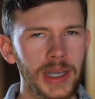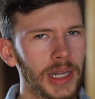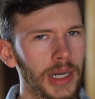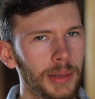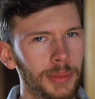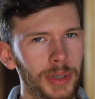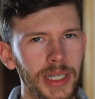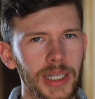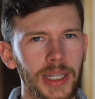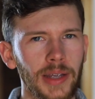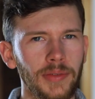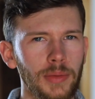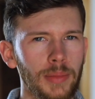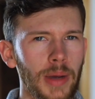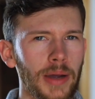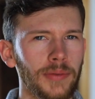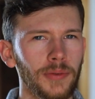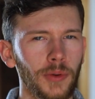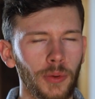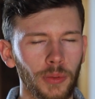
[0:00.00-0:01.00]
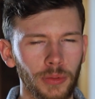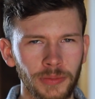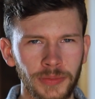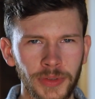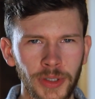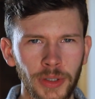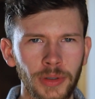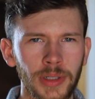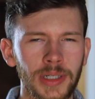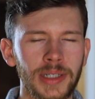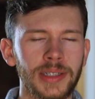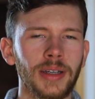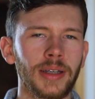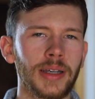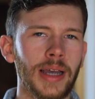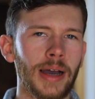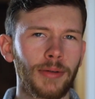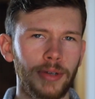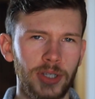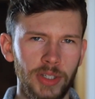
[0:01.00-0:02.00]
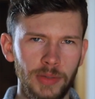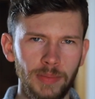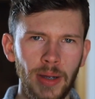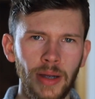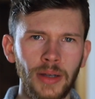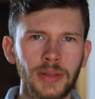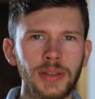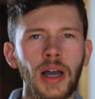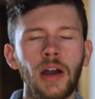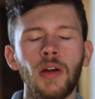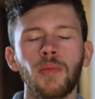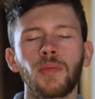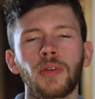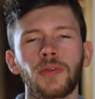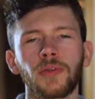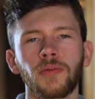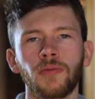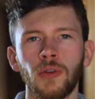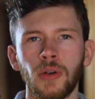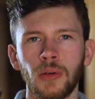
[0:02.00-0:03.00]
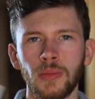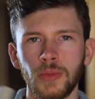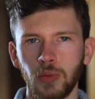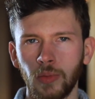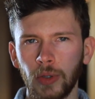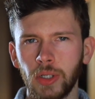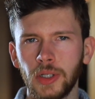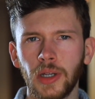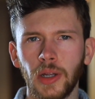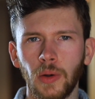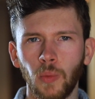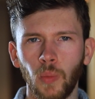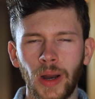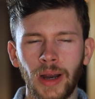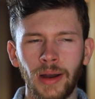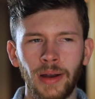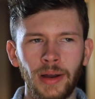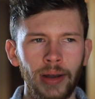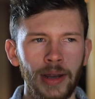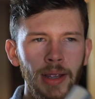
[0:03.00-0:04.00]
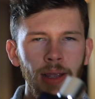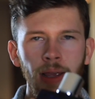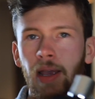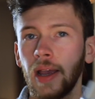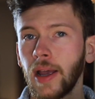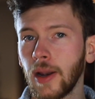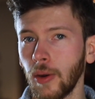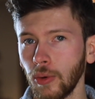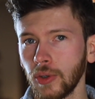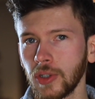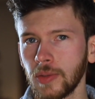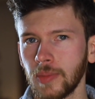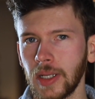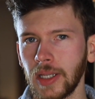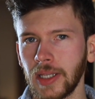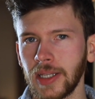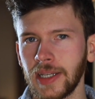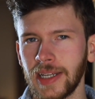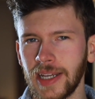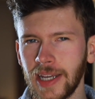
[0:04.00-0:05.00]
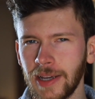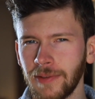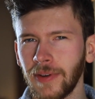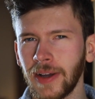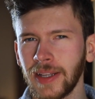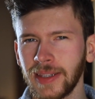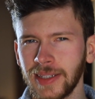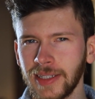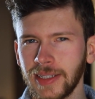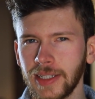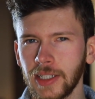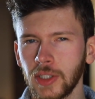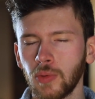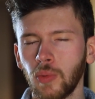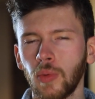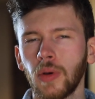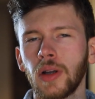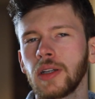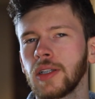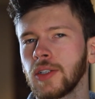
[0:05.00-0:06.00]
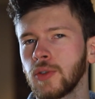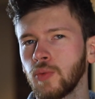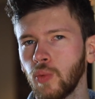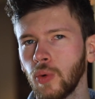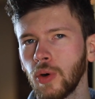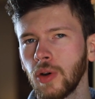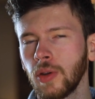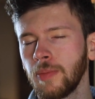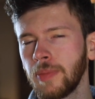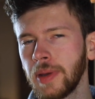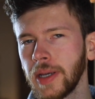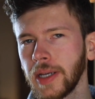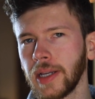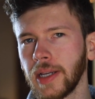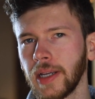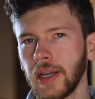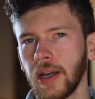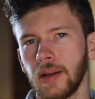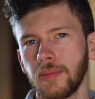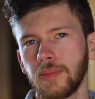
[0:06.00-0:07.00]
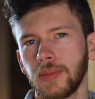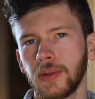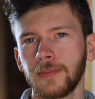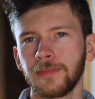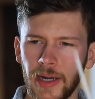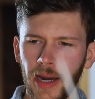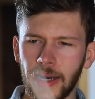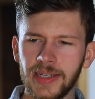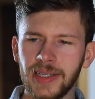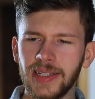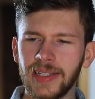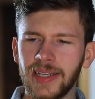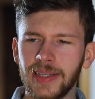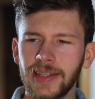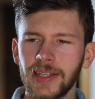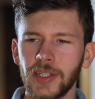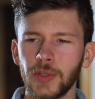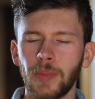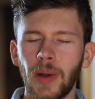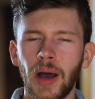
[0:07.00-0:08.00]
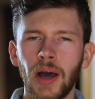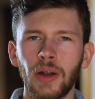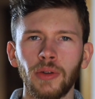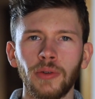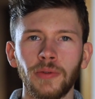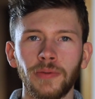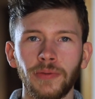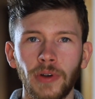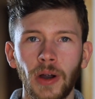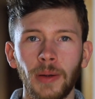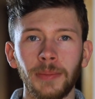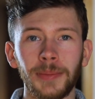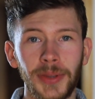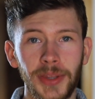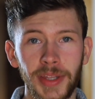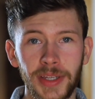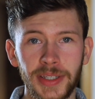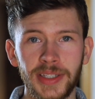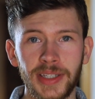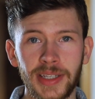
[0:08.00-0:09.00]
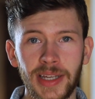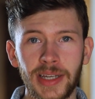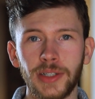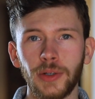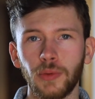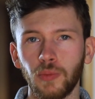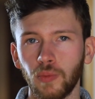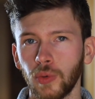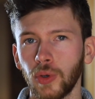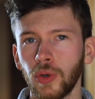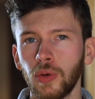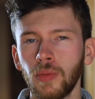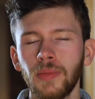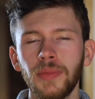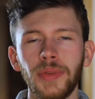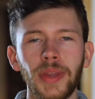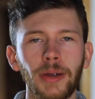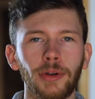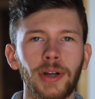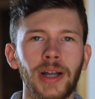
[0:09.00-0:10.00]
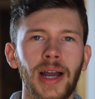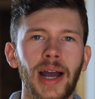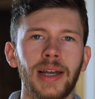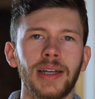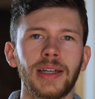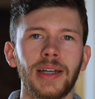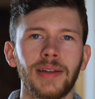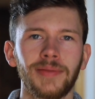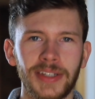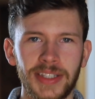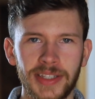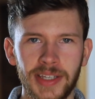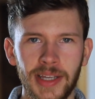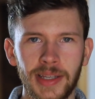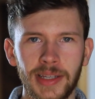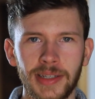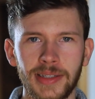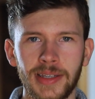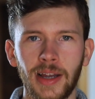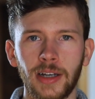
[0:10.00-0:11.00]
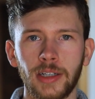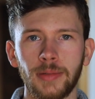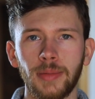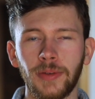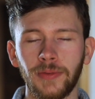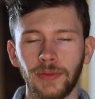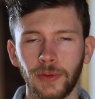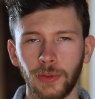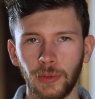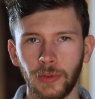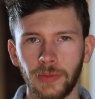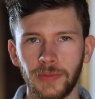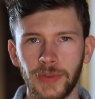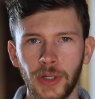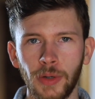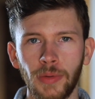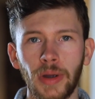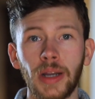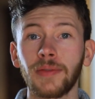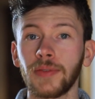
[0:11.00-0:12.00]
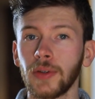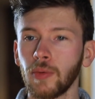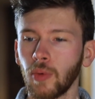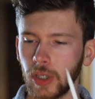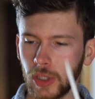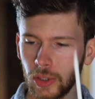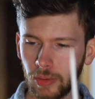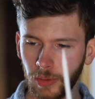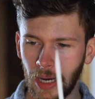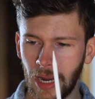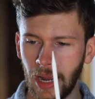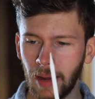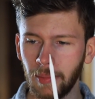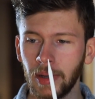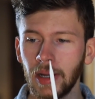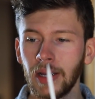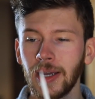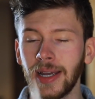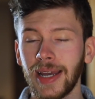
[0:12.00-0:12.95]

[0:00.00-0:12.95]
And I'm going to give you my full review. I'm going to tell you how it smells, how it performs when you can wear it, and ultimately if I think this one is worth picking up. And I did get this bottle from The Scent Room. They were kind enough to send this out to me for review. And if you want to grab